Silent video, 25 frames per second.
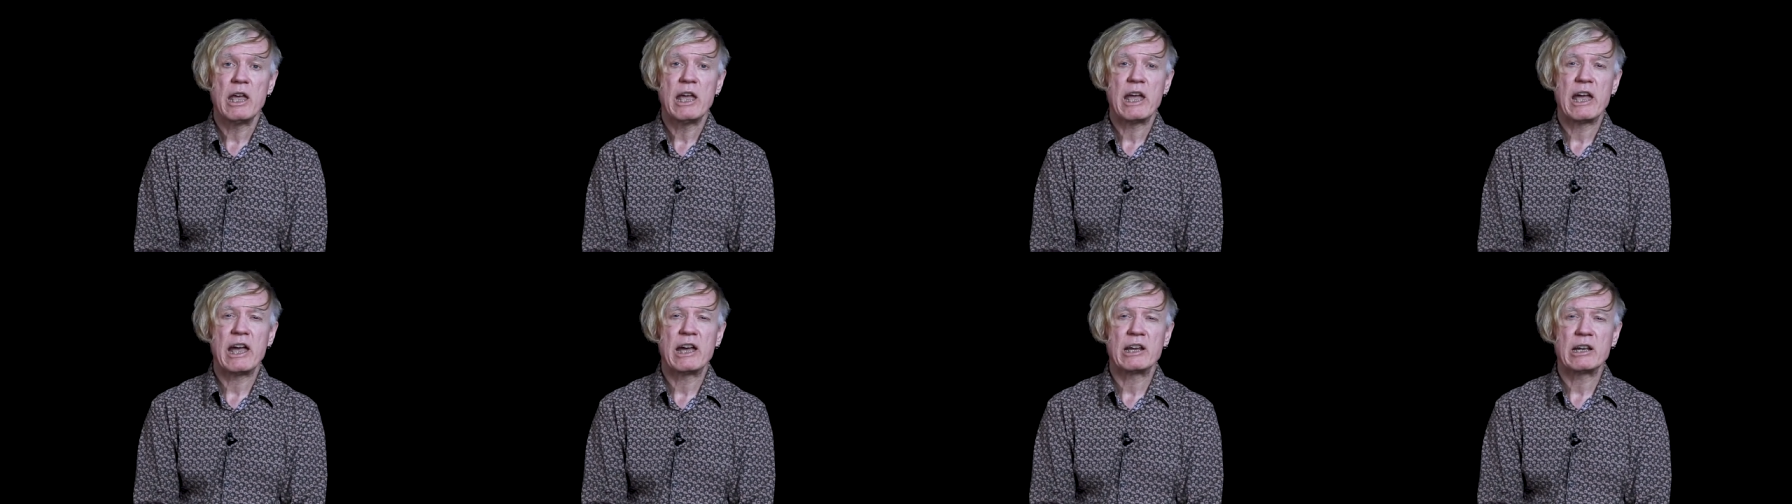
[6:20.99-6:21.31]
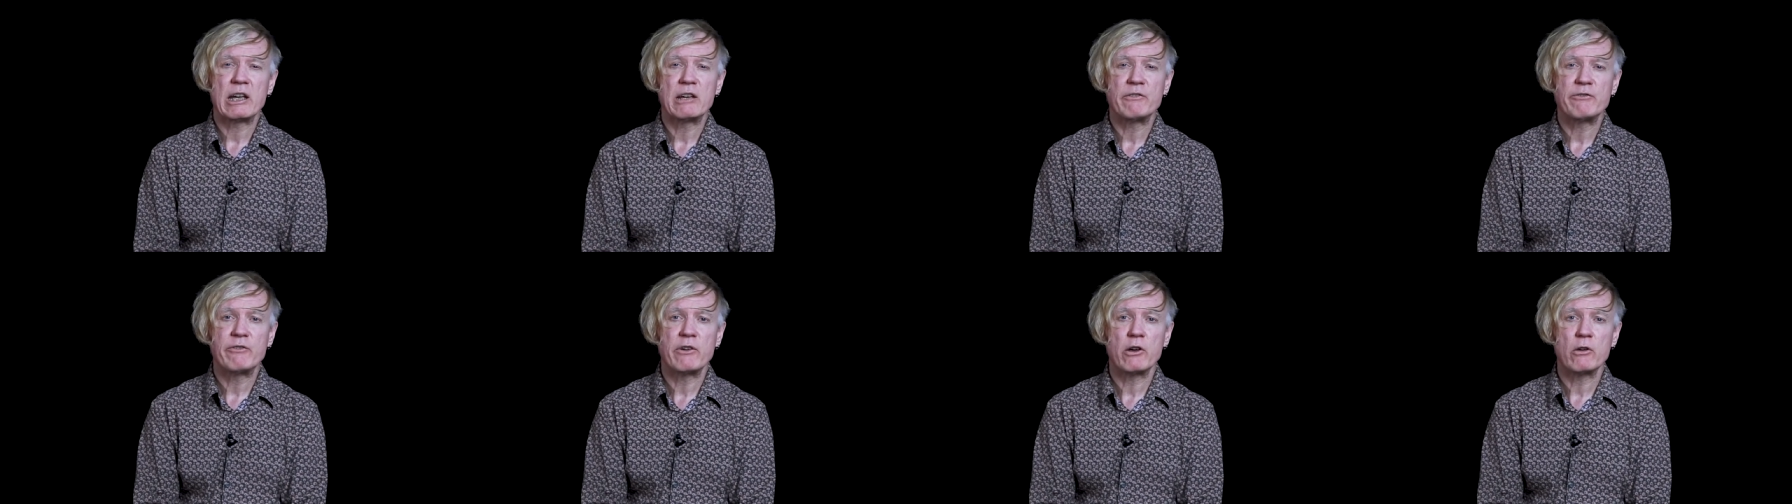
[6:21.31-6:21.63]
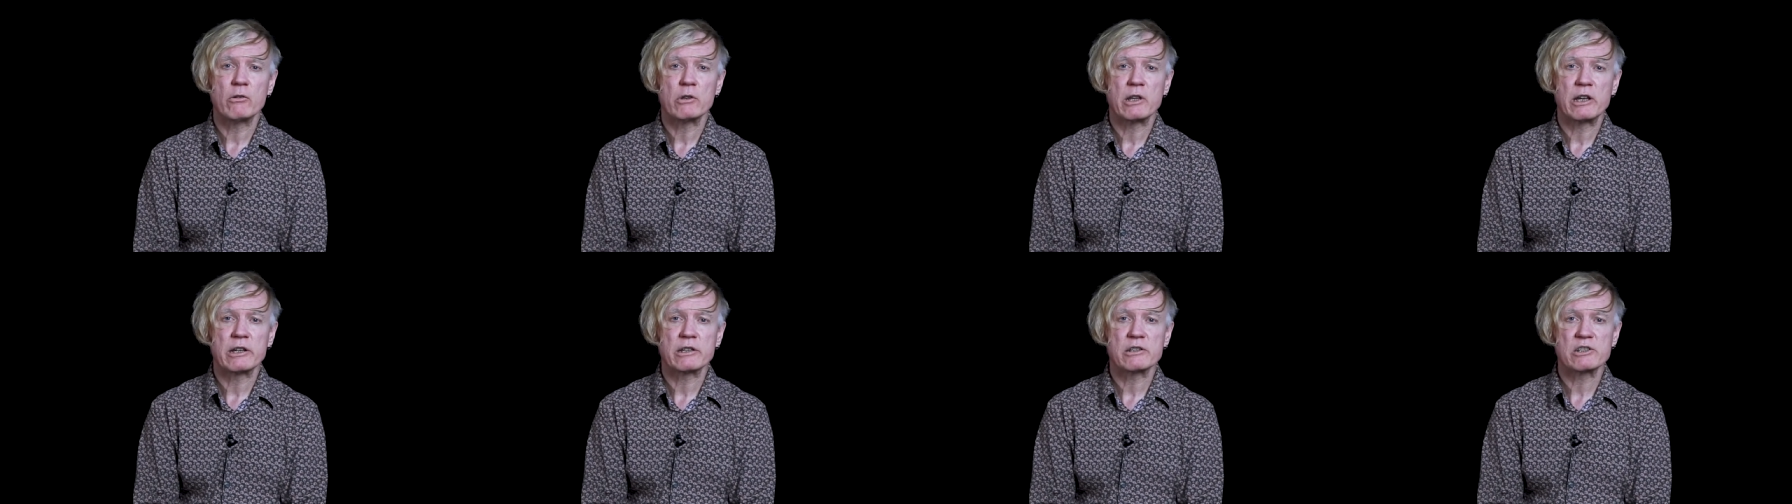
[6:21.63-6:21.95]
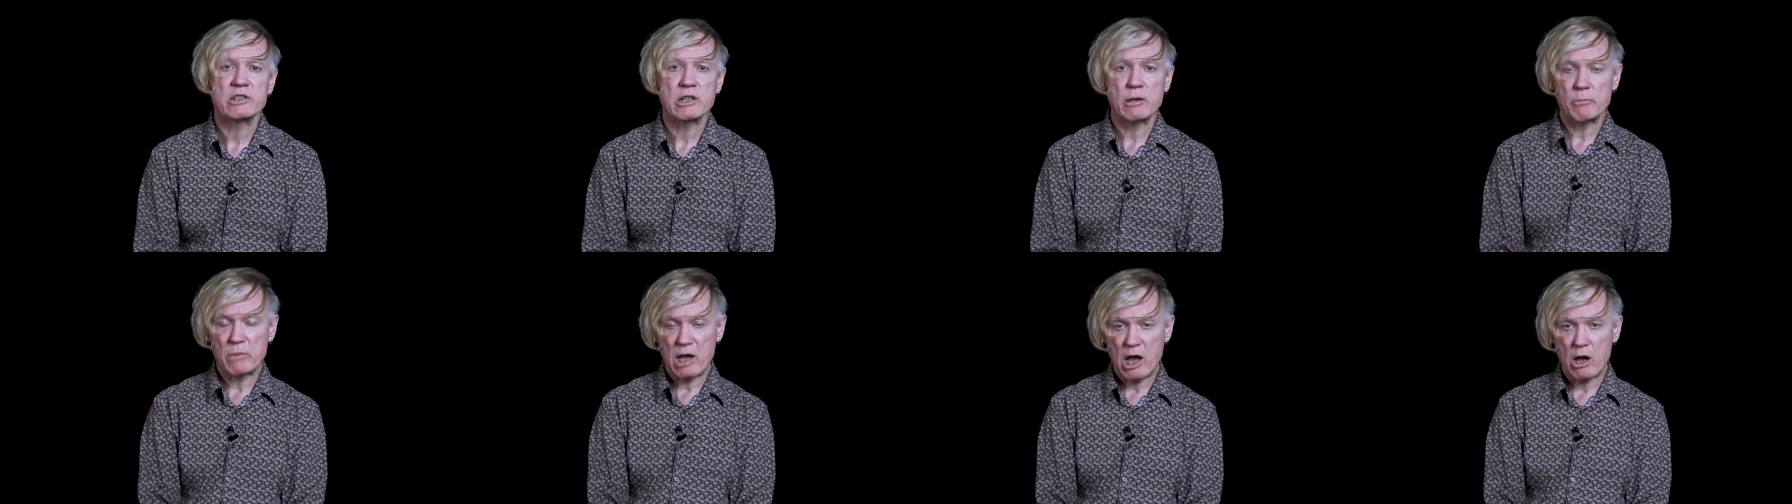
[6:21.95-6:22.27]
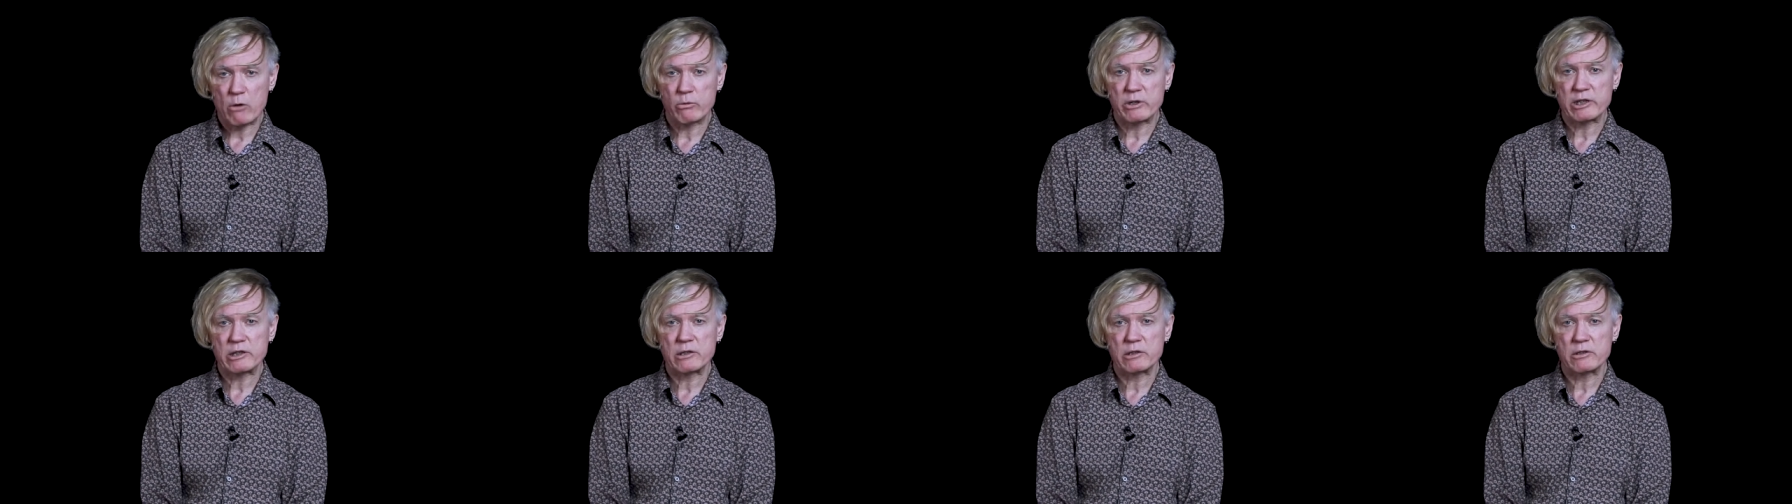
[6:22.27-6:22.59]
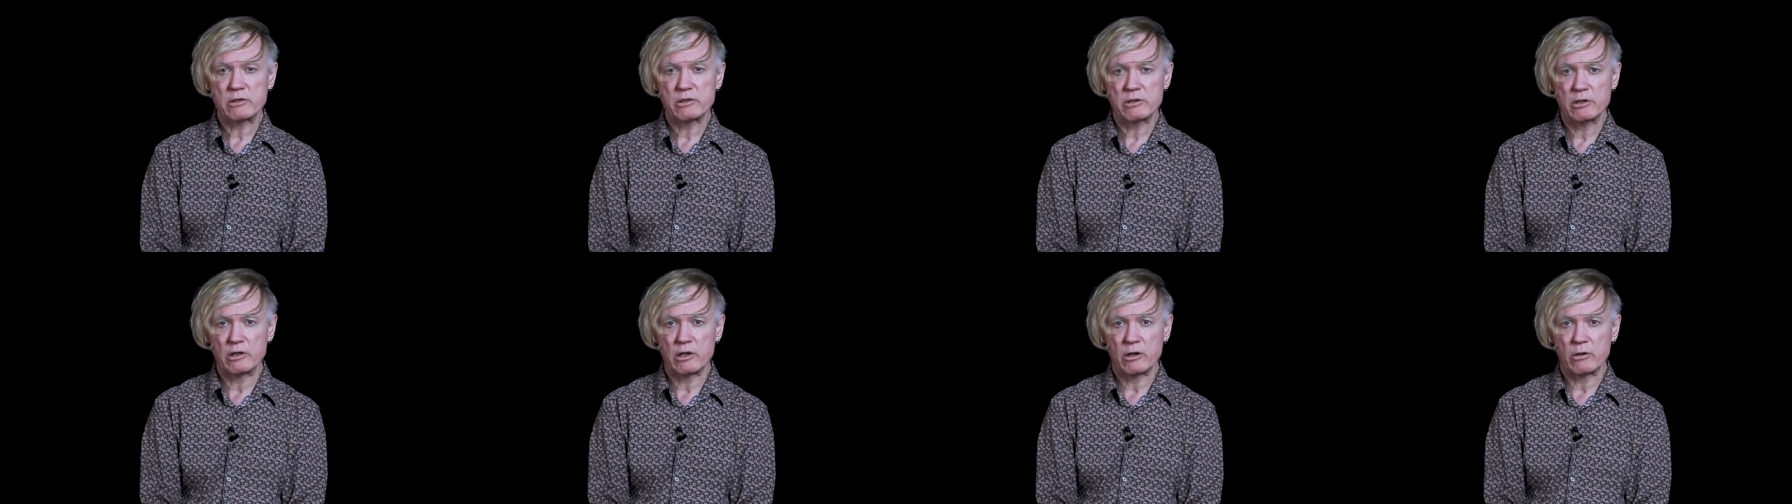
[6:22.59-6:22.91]
And I felt like somehow
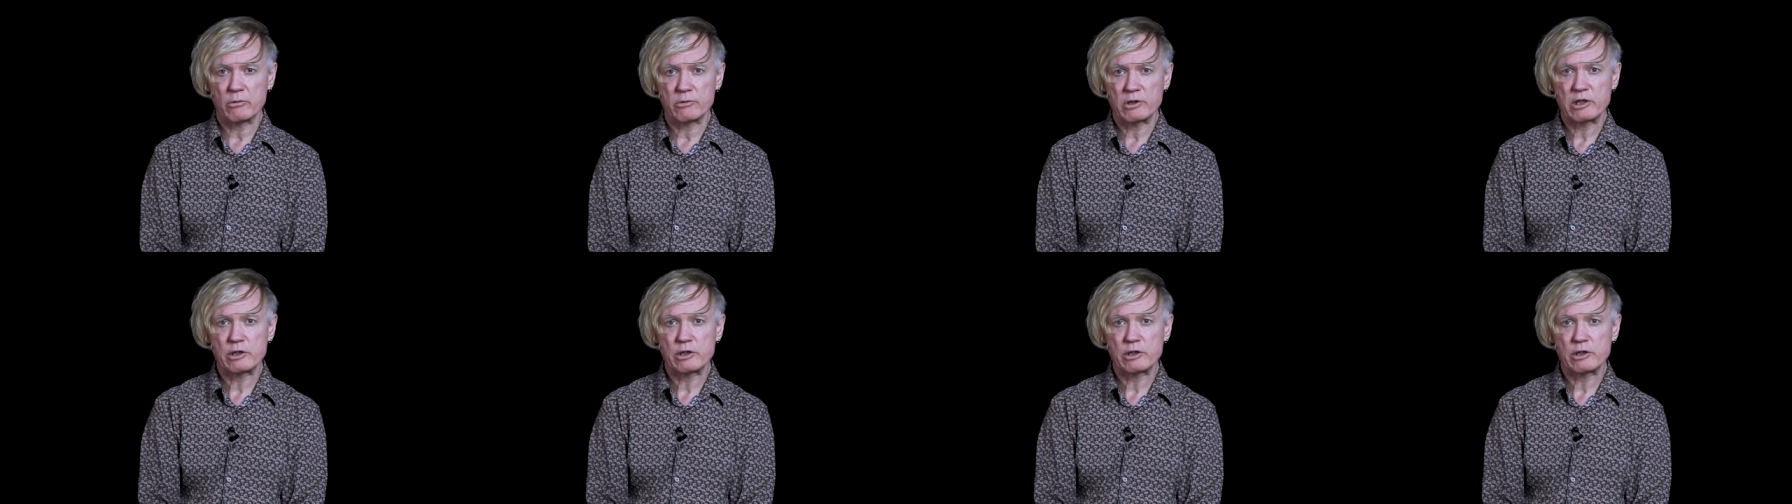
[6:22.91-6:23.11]
it, you know,